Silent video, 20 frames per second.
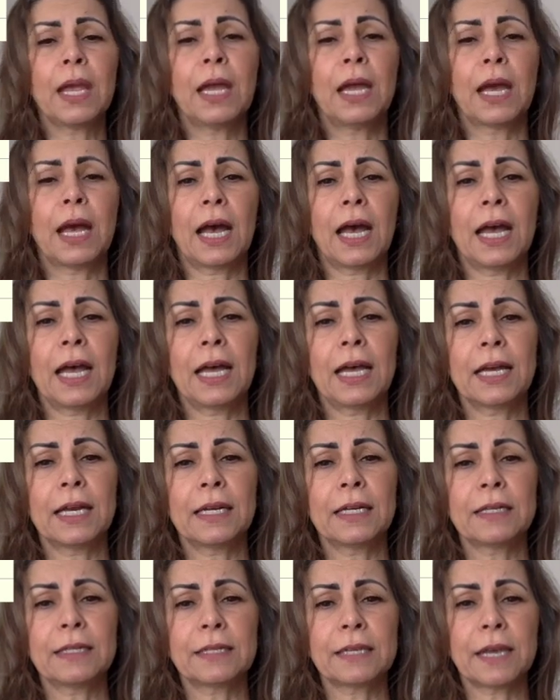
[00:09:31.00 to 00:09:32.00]

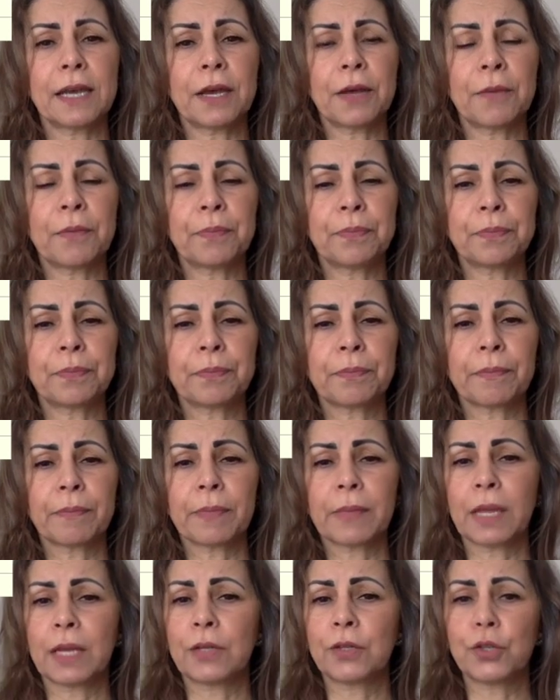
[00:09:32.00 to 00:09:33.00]
and
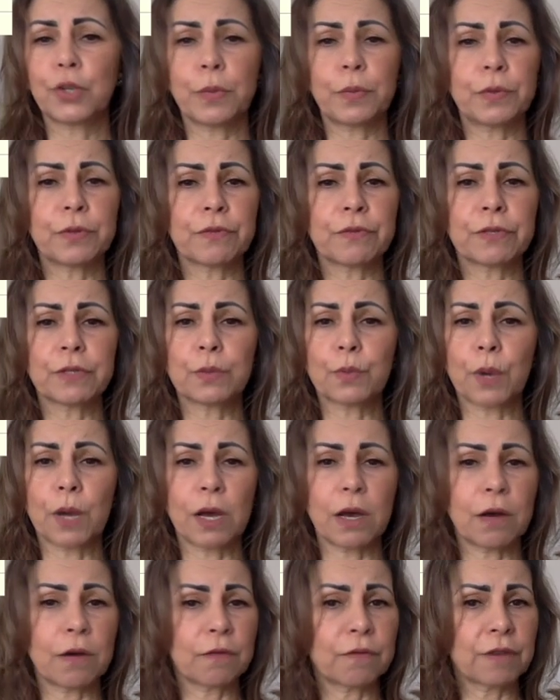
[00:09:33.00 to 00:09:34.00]
Jupiter as
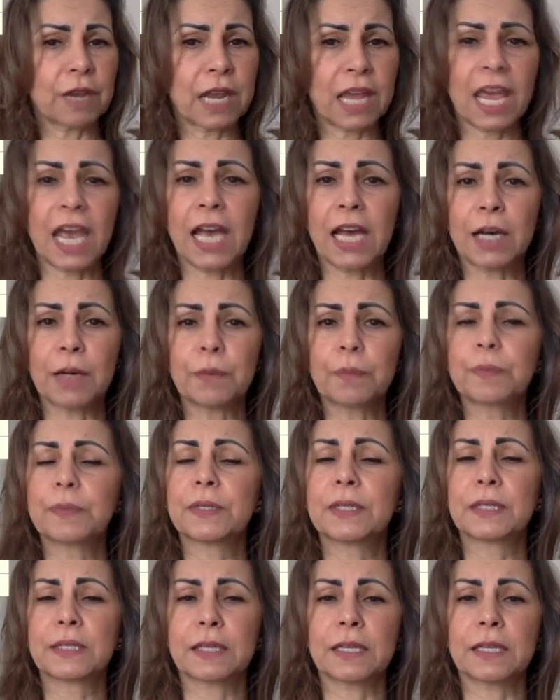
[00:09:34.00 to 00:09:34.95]
well really helps.